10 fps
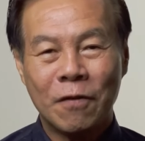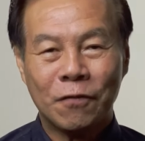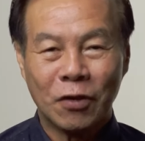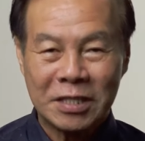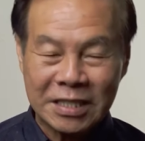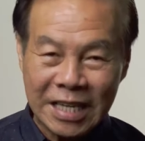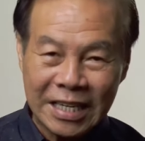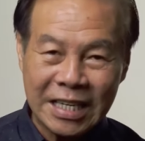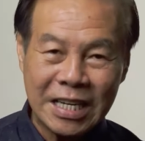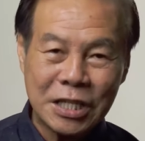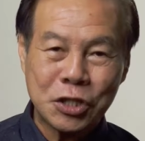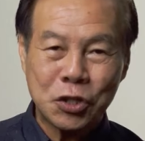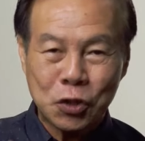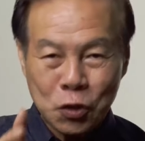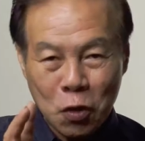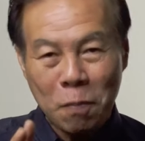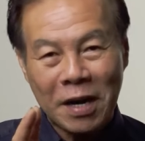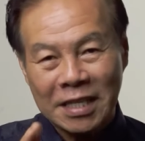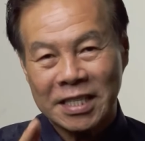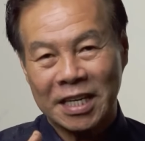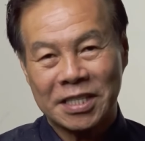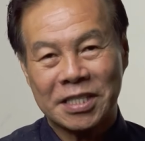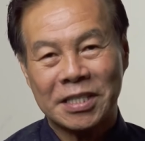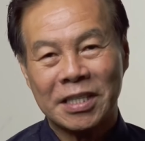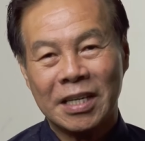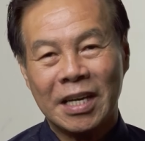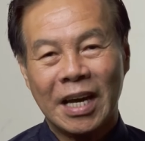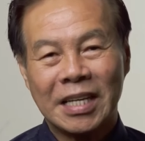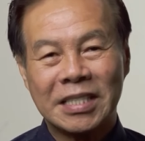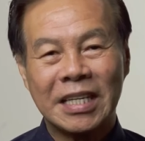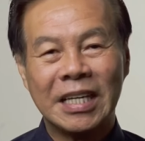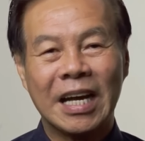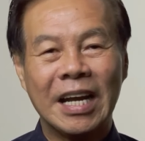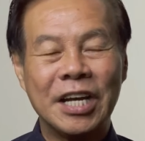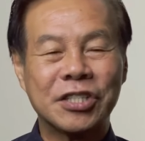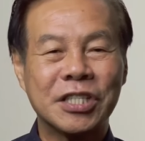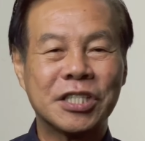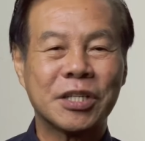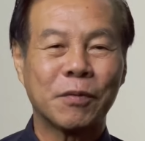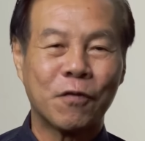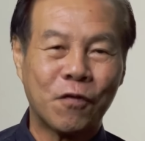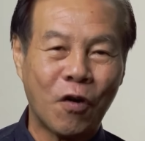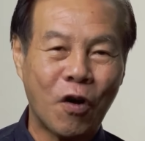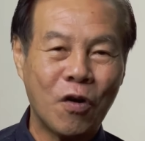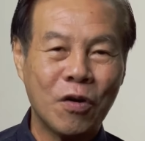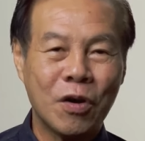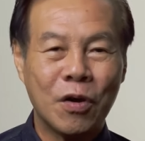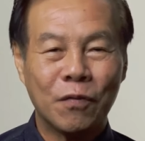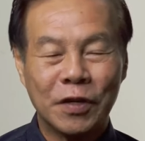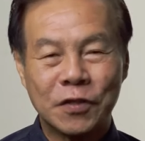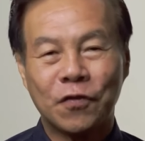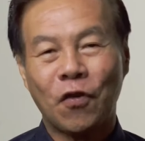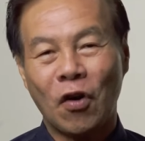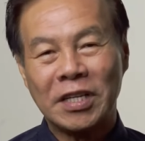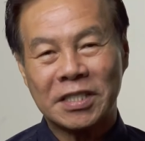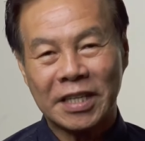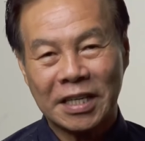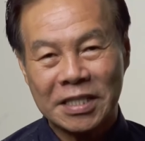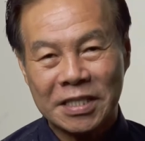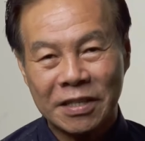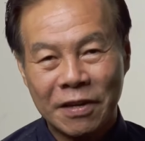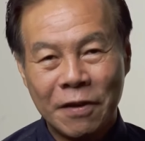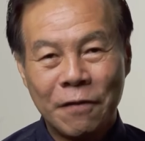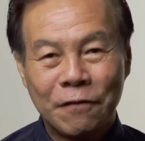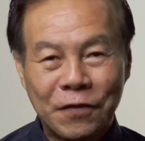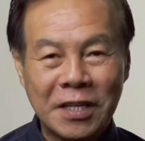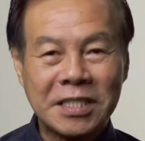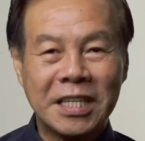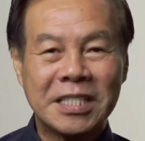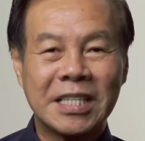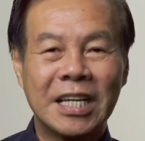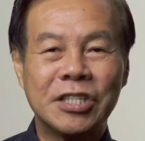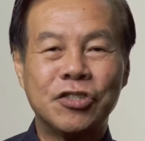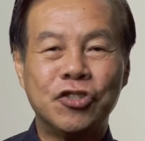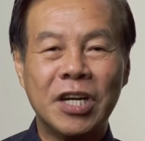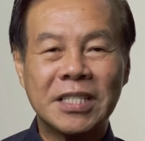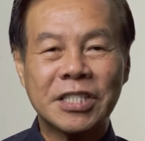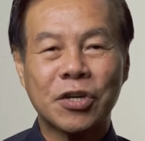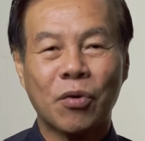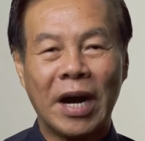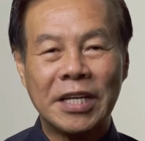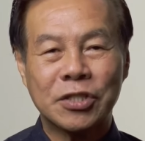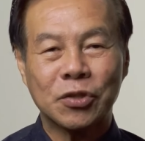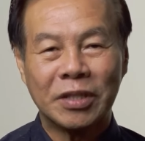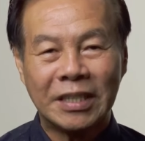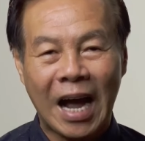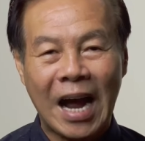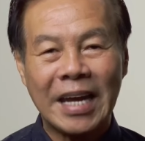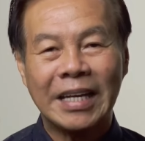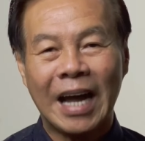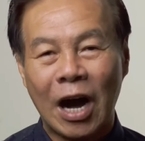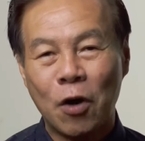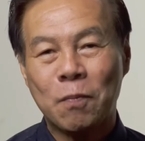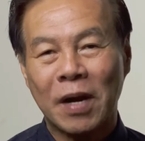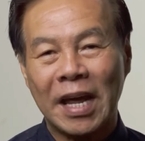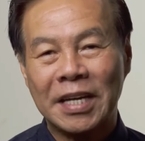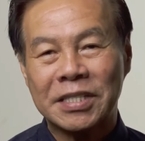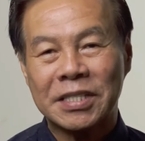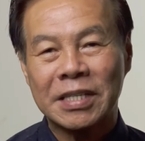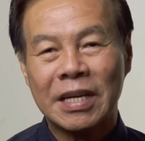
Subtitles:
for sending us two blessings, as seen in Galatians chapter 4, verse 4 and 6. First, His Son, Jesus Christ, to die in our place